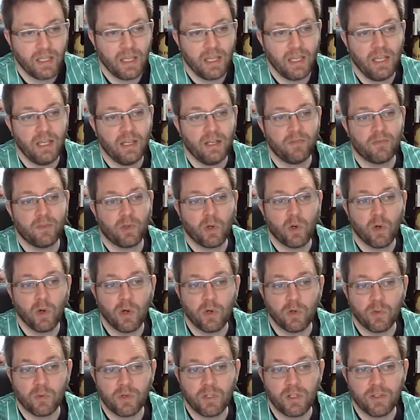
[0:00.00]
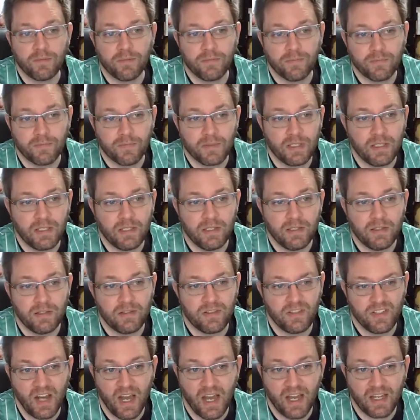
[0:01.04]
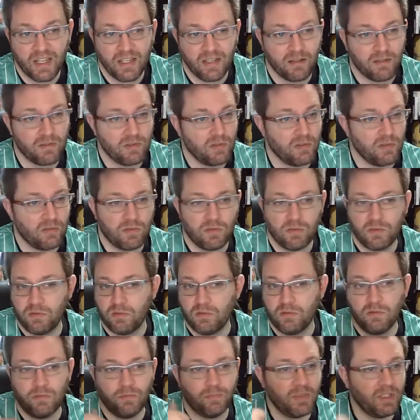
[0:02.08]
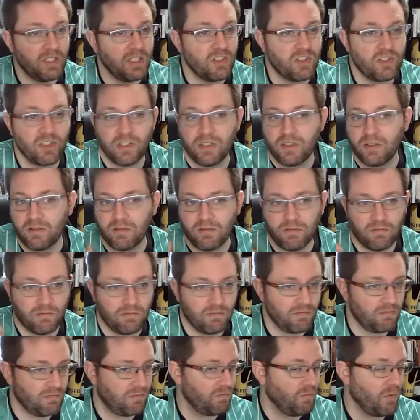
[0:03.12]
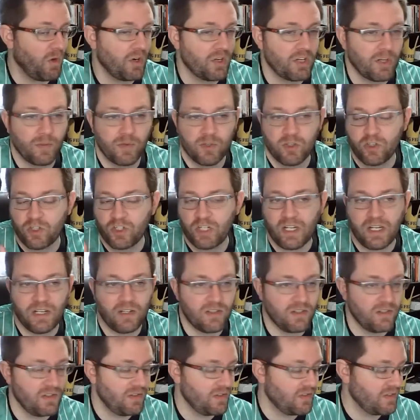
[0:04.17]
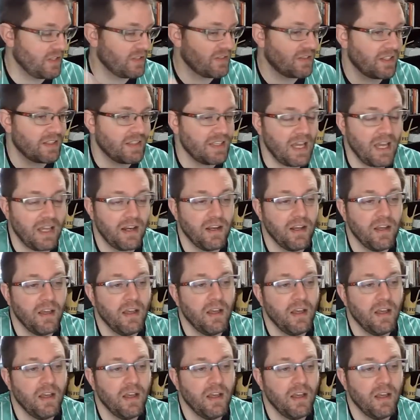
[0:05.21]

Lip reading: And if the coral reef is dying due to bleaching, water temperature changes, things like that,